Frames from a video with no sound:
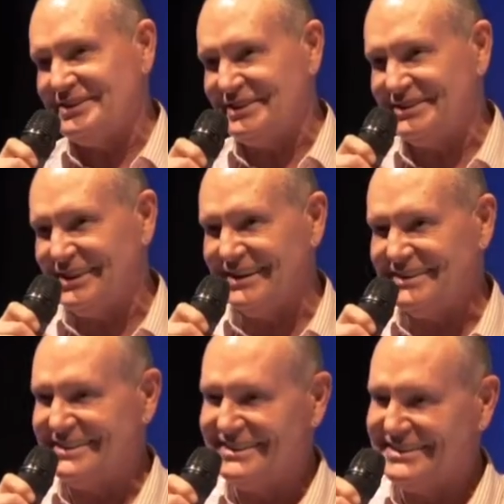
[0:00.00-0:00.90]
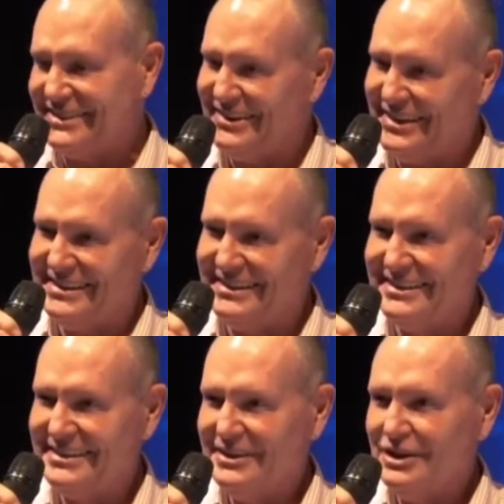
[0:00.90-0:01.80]
cheers, guys. Sorry.
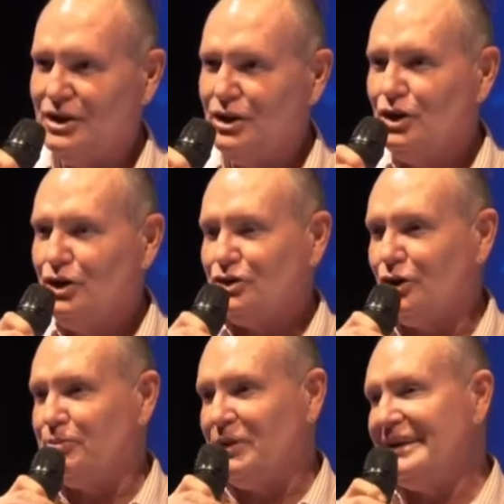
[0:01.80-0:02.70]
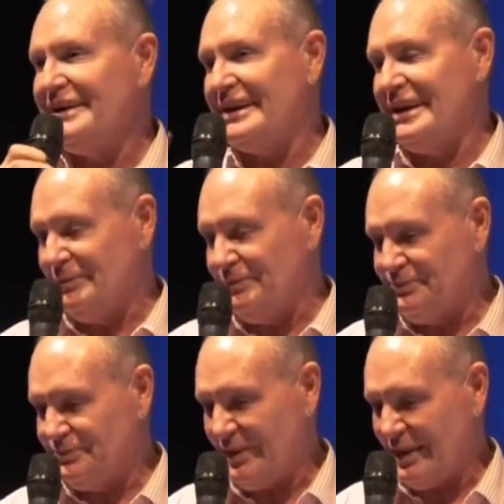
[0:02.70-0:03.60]
So we played the game,